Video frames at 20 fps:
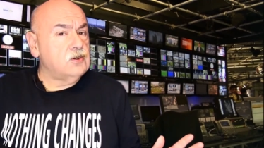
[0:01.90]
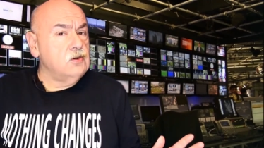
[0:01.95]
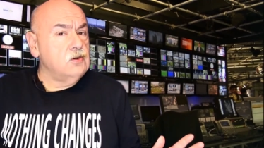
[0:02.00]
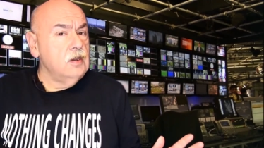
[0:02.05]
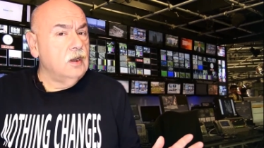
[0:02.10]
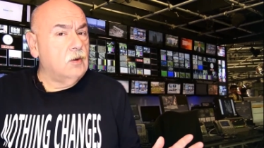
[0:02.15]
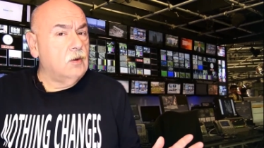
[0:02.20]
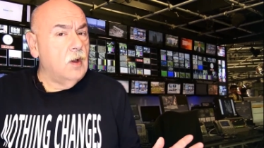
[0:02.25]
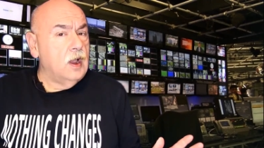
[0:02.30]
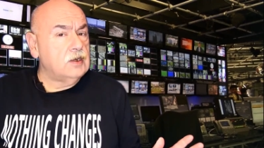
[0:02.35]
you
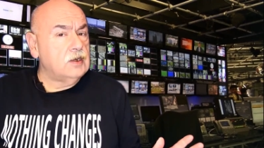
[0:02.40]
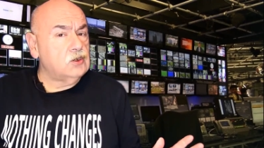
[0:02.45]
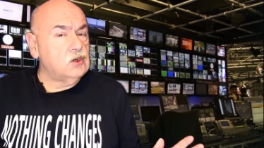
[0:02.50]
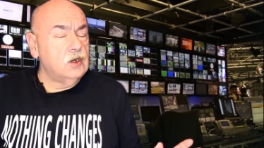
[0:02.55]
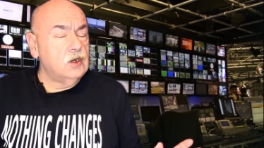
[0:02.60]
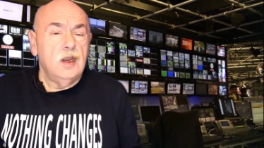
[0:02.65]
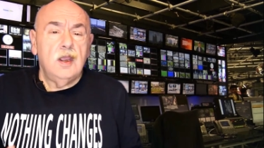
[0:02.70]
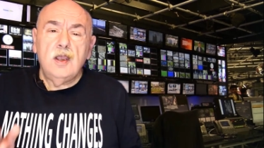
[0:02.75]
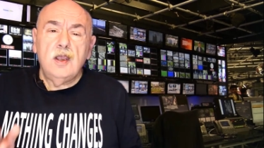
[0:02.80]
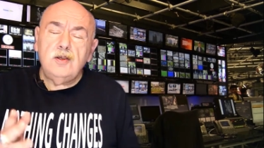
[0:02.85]
a
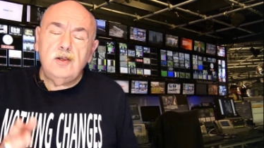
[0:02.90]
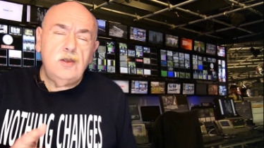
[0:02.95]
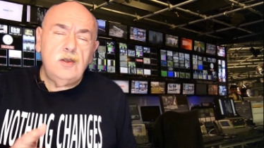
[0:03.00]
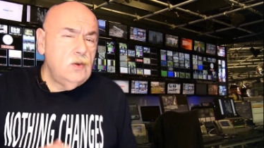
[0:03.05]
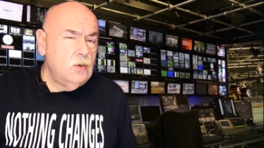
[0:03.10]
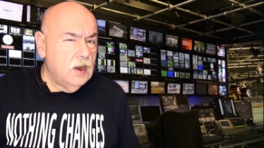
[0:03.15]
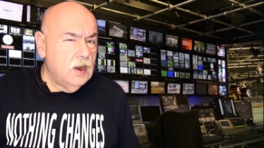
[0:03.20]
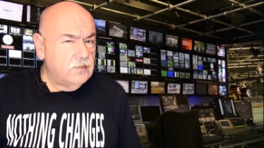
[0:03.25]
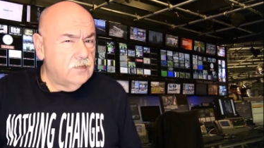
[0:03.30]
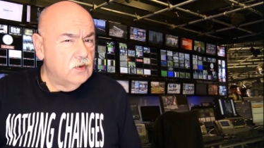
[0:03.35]
question. Do
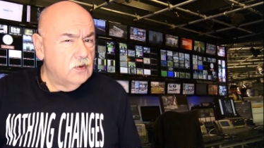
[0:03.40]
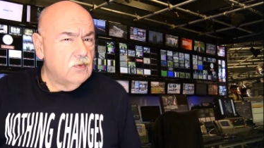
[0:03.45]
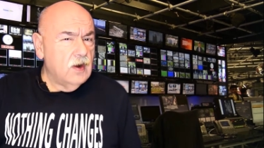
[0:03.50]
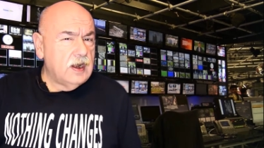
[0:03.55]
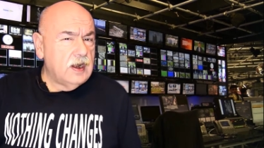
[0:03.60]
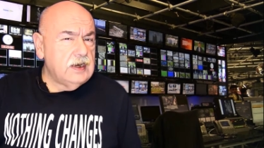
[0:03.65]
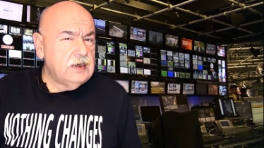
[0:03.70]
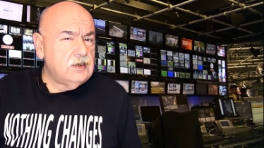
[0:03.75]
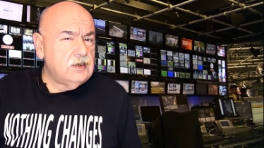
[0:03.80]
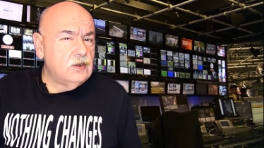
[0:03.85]
you ever run
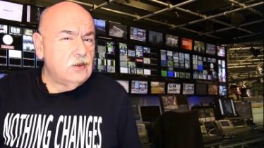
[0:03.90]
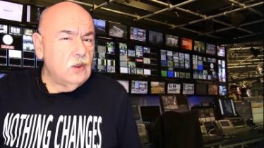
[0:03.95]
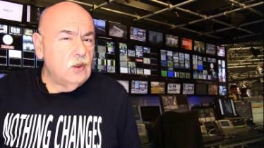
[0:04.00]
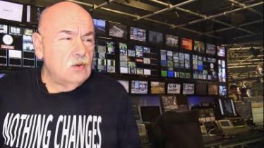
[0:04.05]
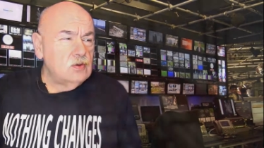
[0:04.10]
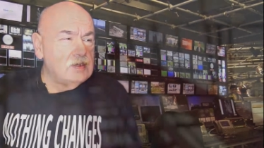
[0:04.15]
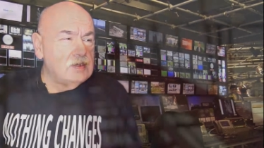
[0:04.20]
into those